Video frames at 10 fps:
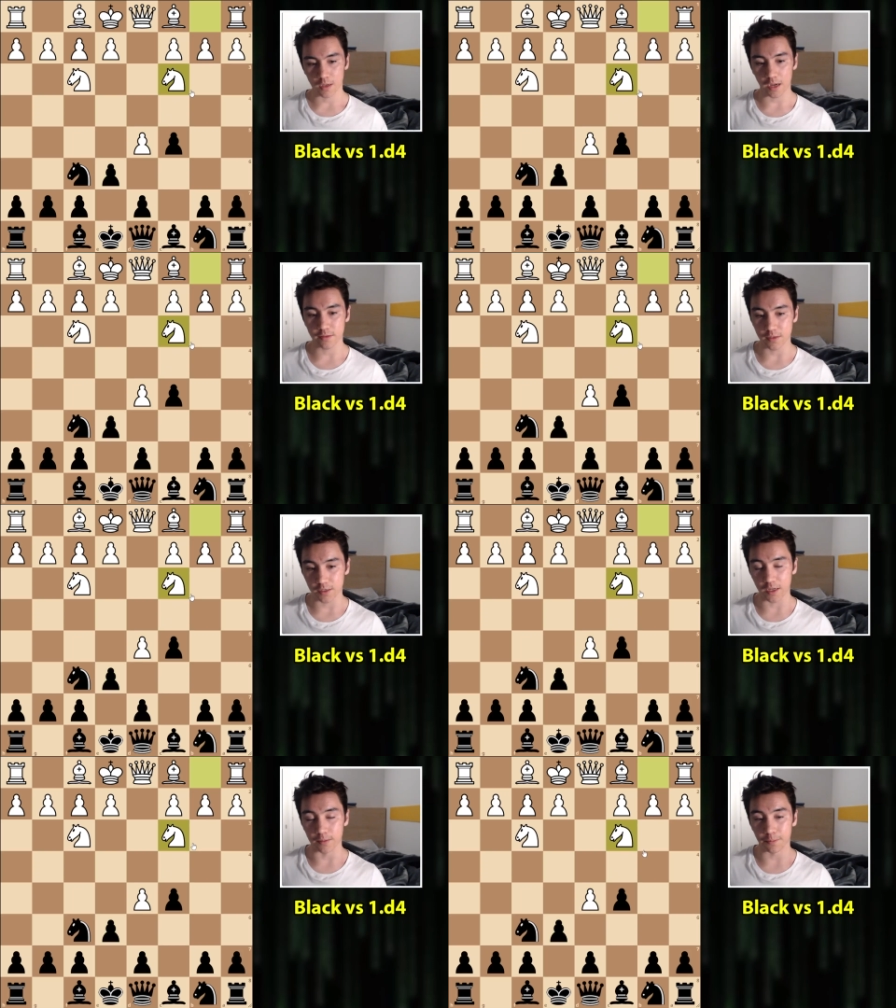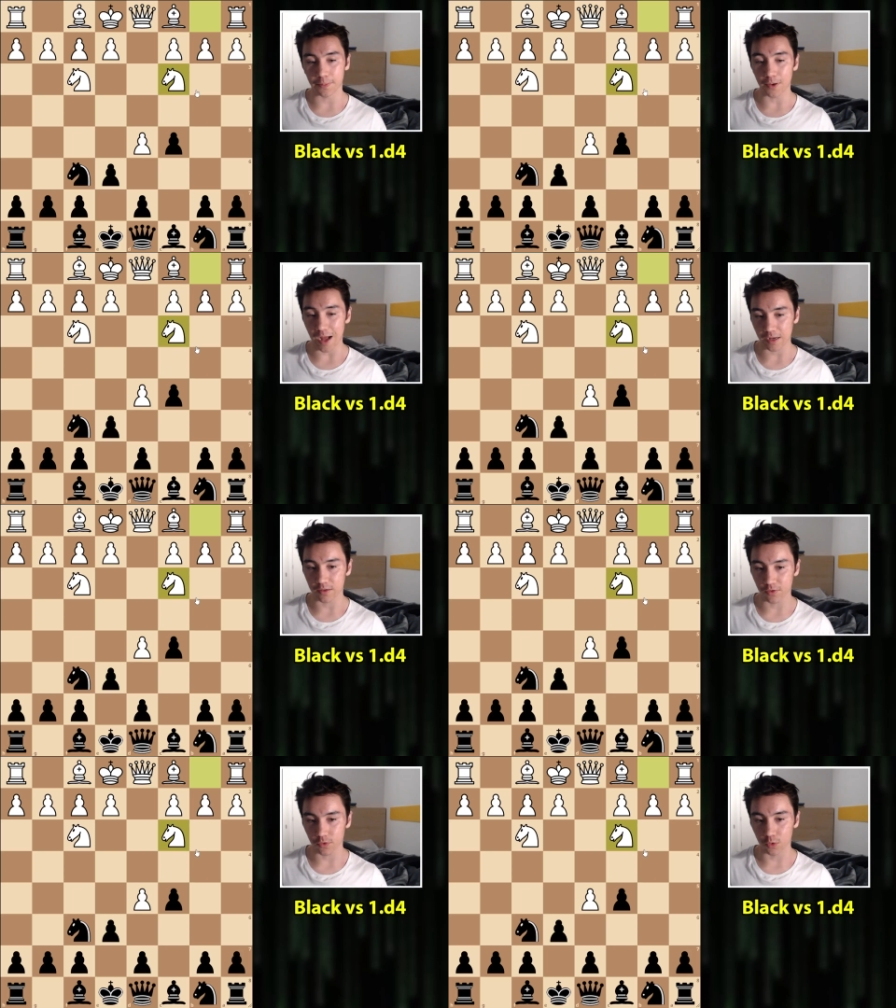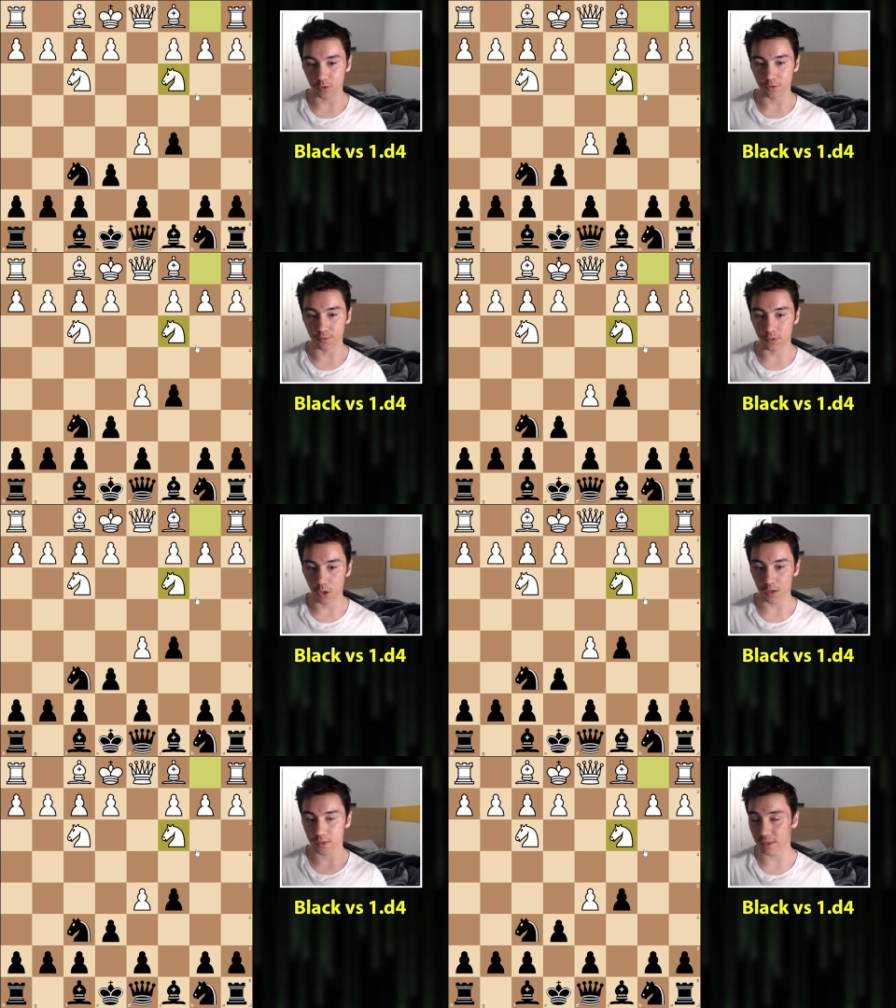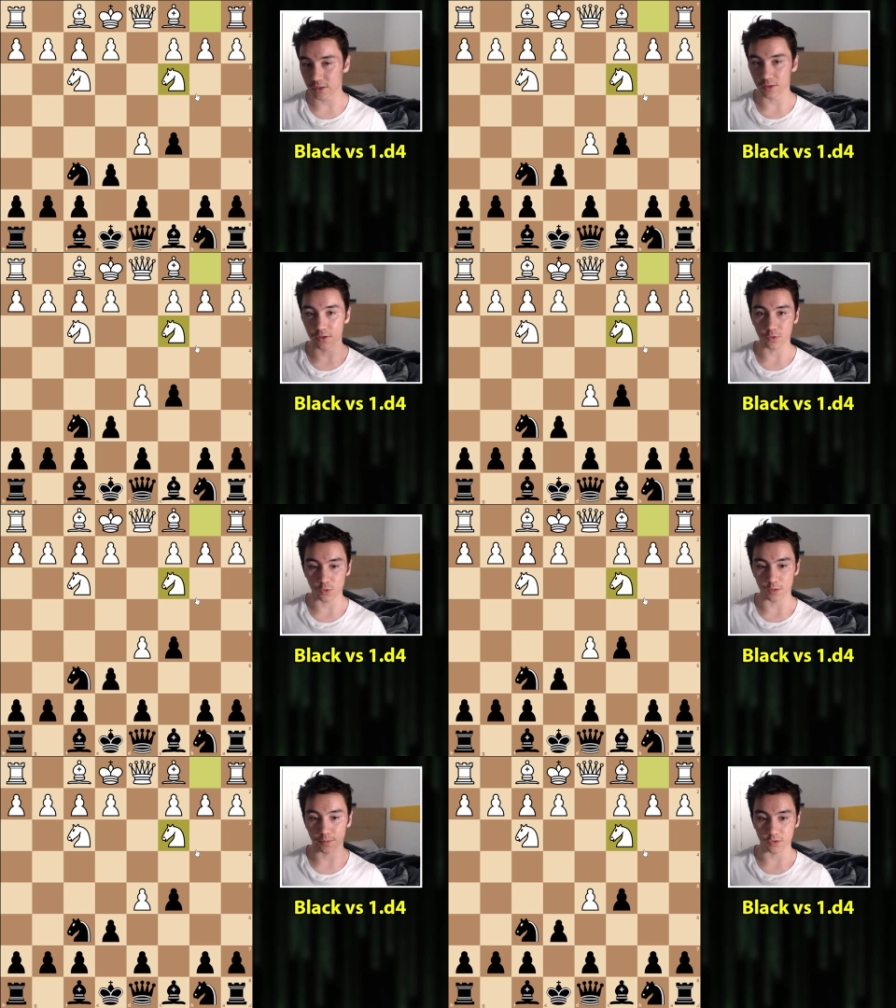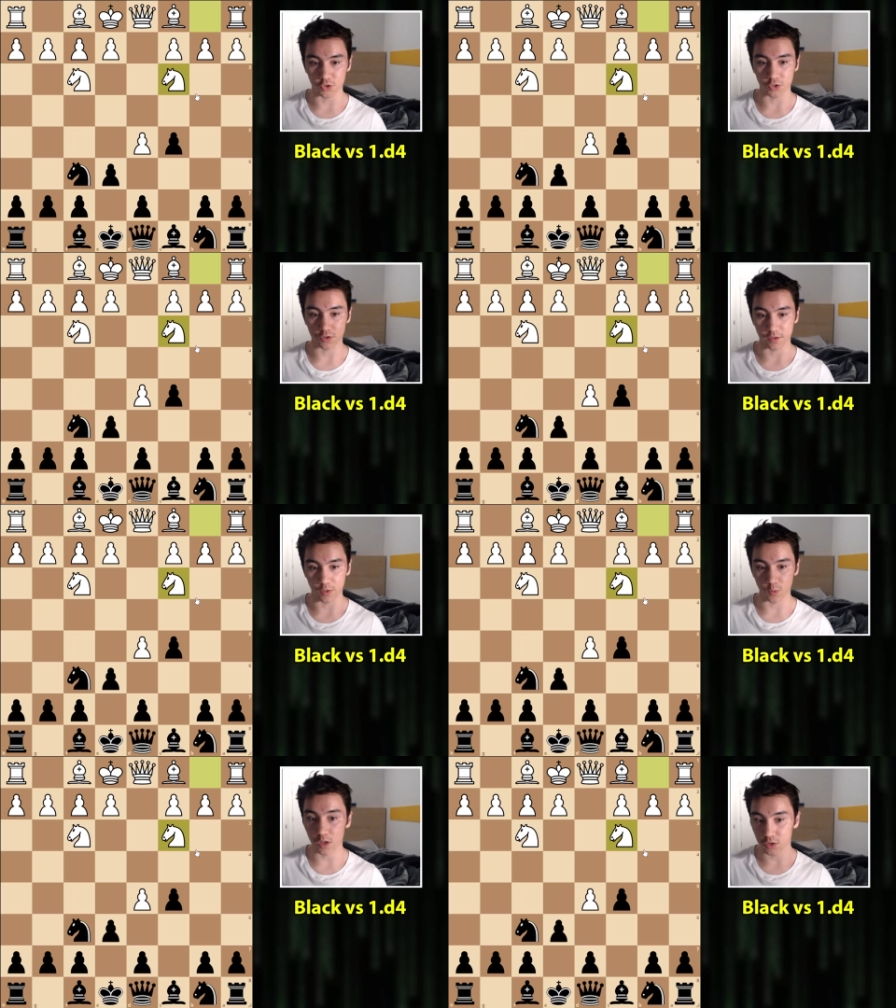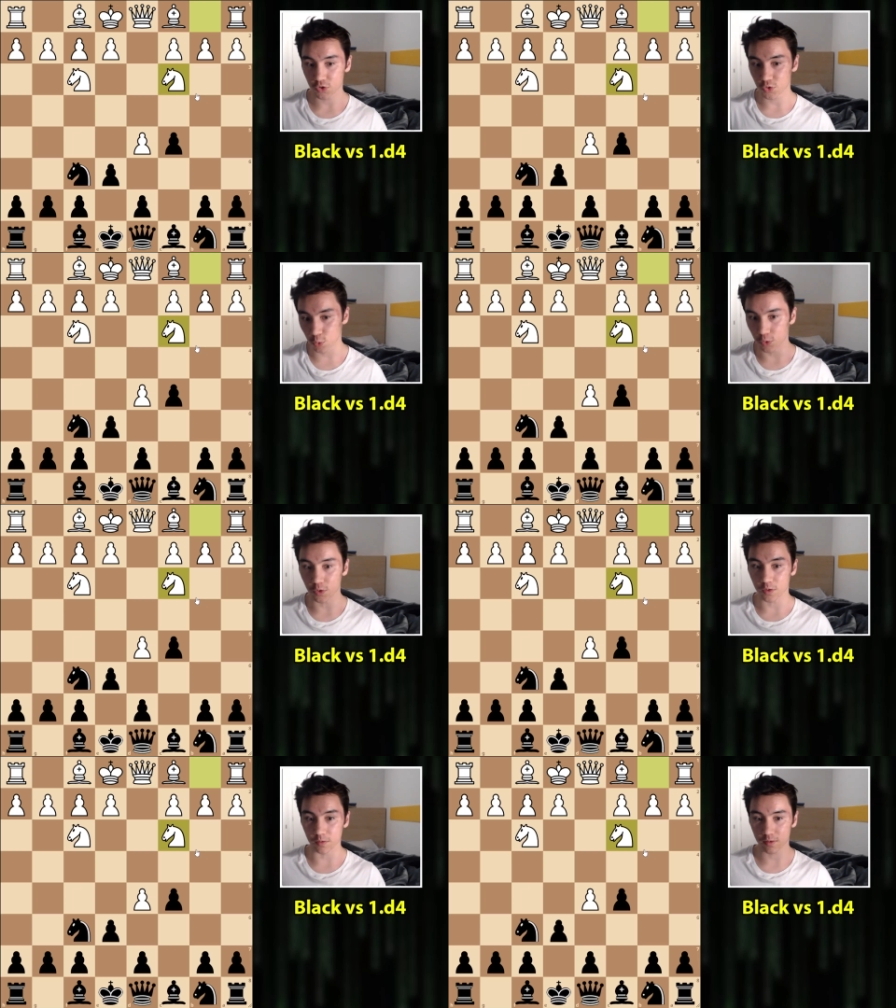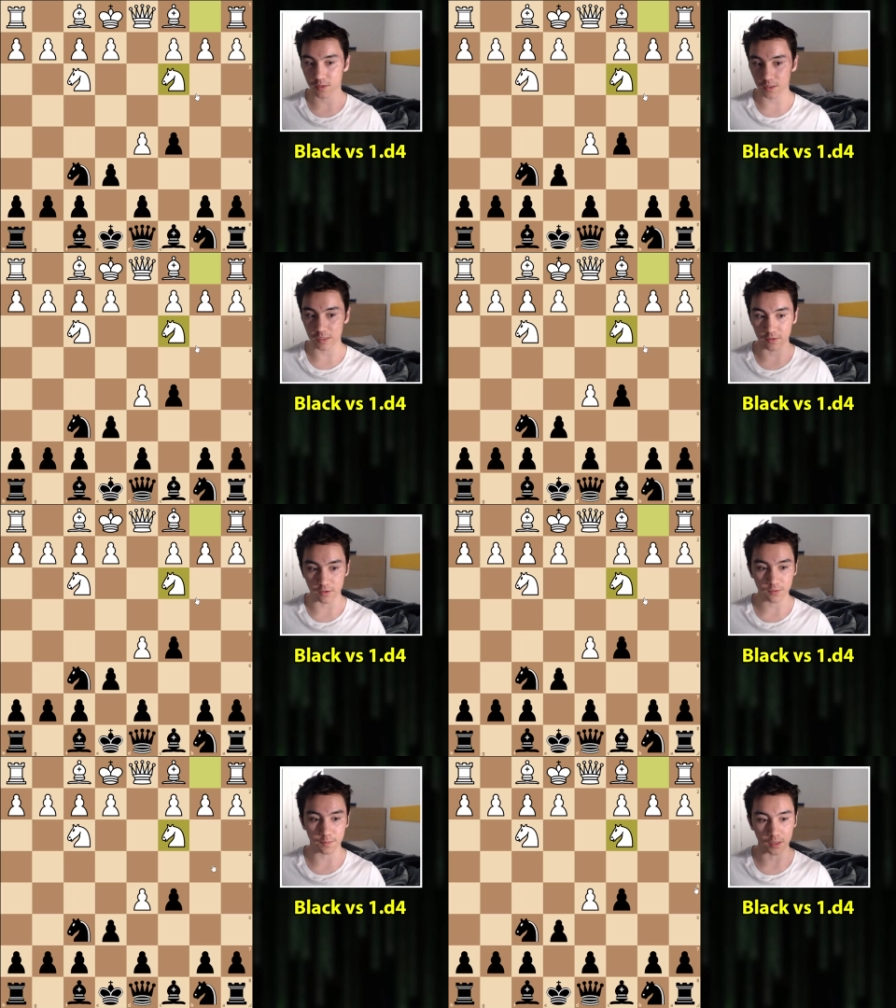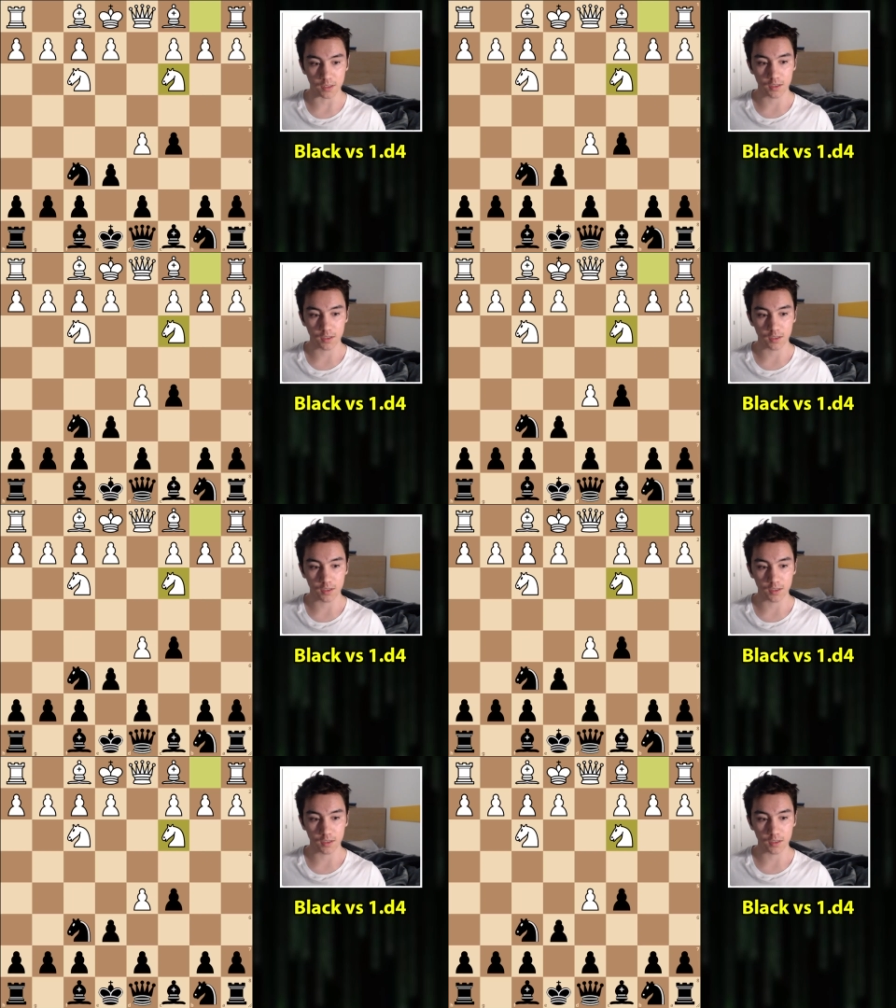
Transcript: And again, black is sort of not getting the sort of positions they want. Sure, you can study this, but